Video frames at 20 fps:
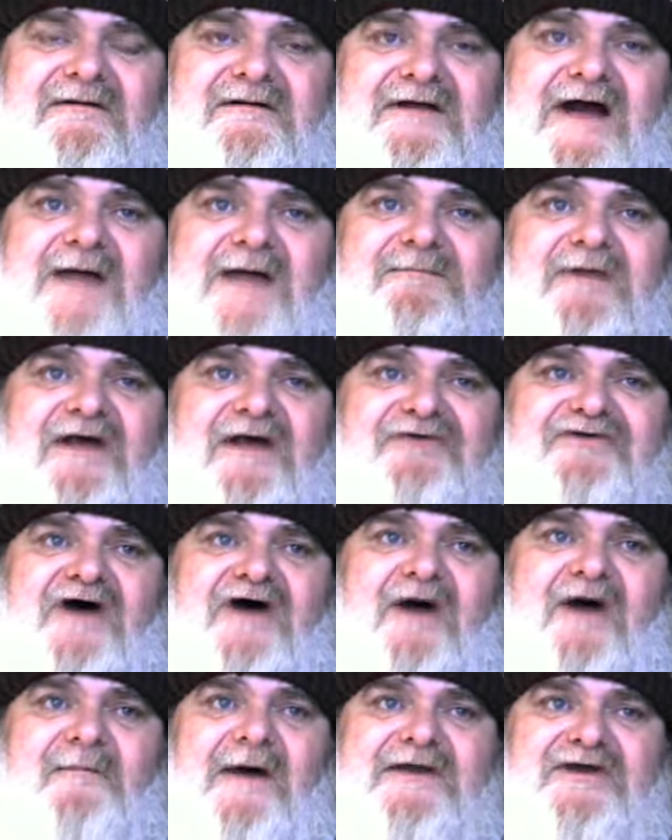God bless
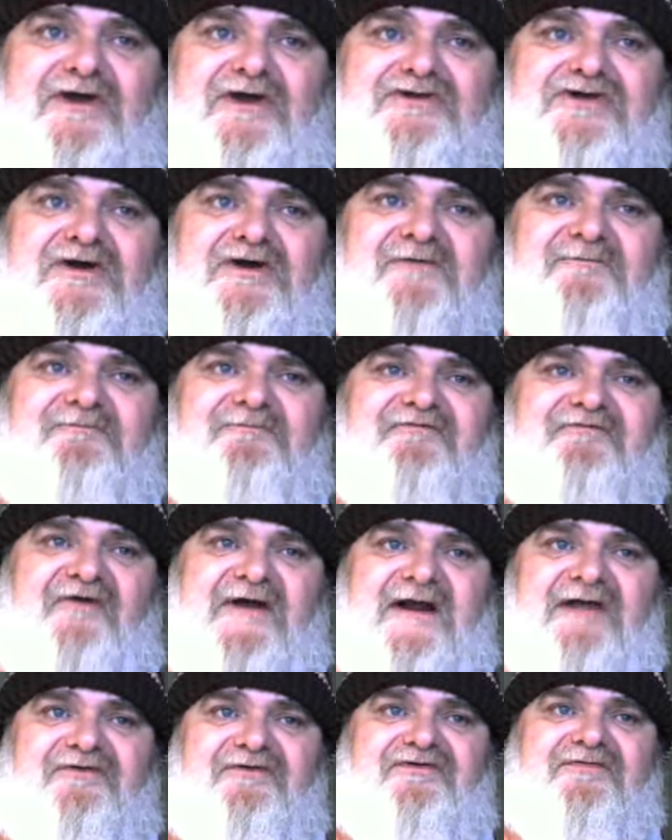all my YouTube
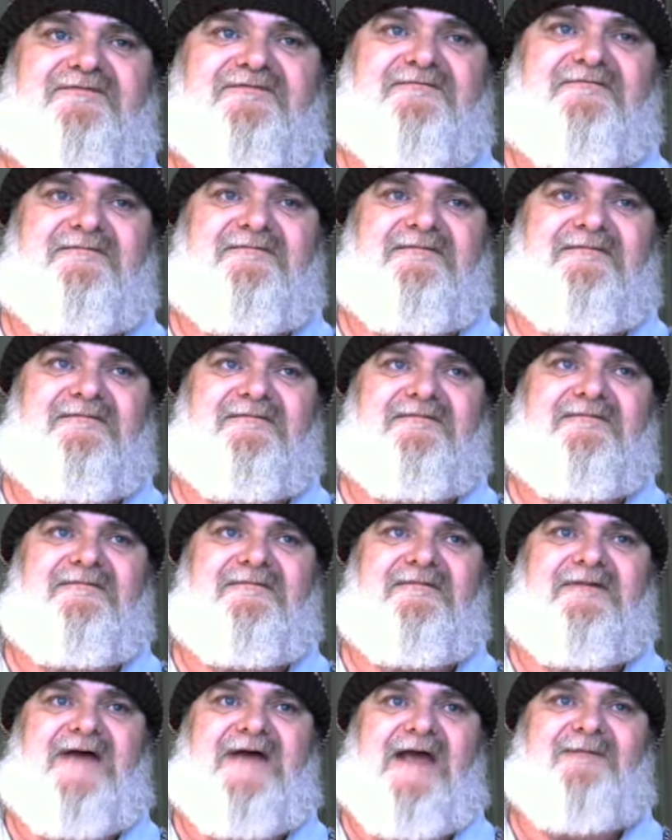friends.
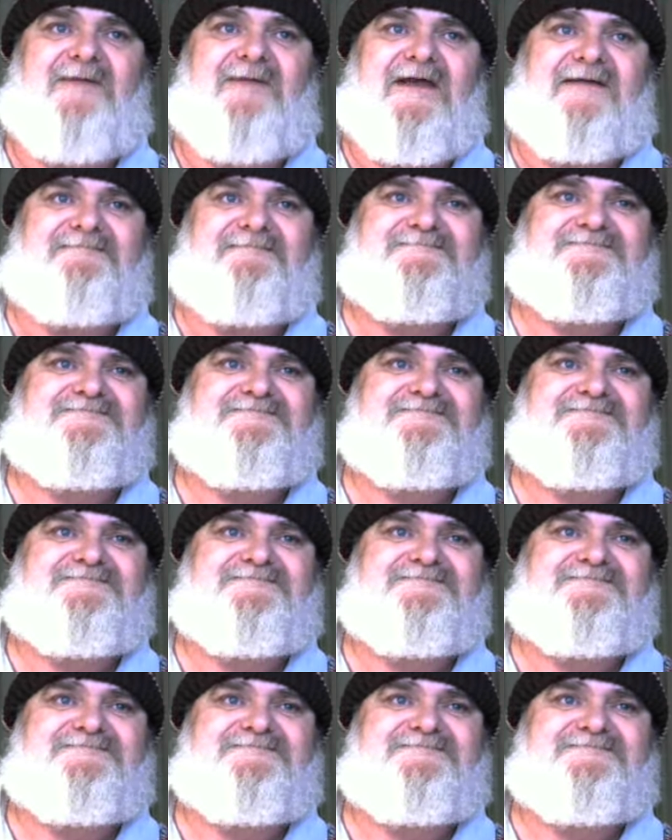Amen.